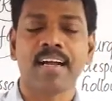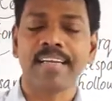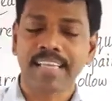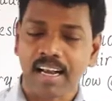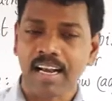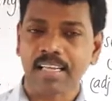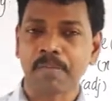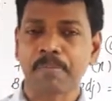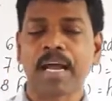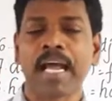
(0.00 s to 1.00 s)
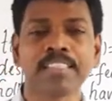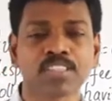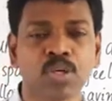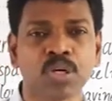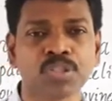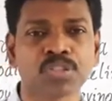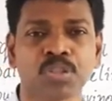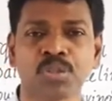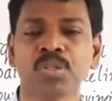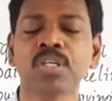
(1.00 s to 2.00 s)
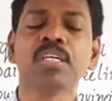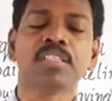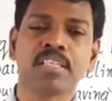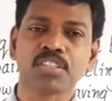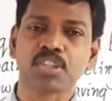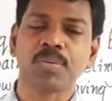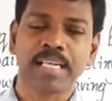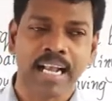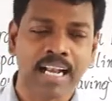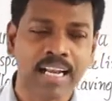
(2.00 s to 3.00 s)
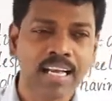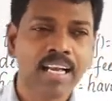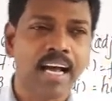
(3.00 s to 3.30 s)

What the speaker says: declared the prize goes to the squirrel,